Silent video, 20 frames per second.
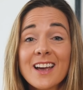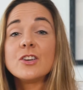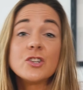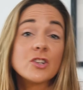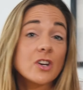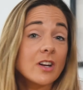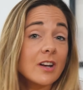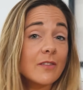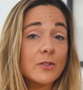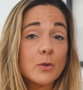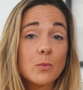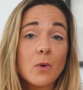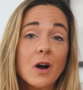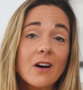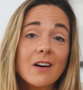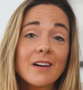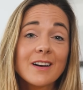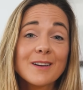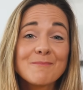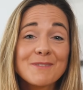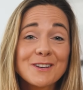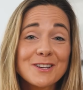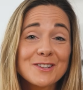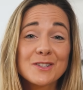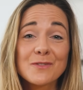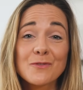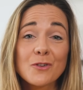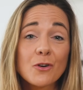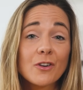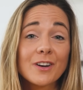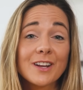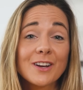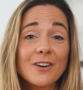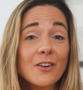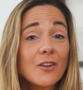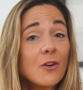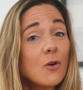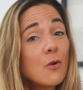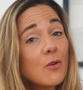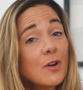You don't have to worry because you've already
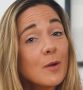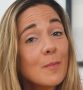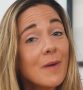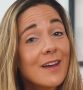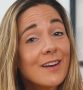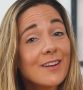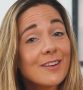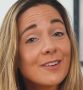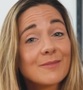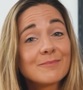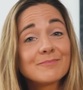got it automated.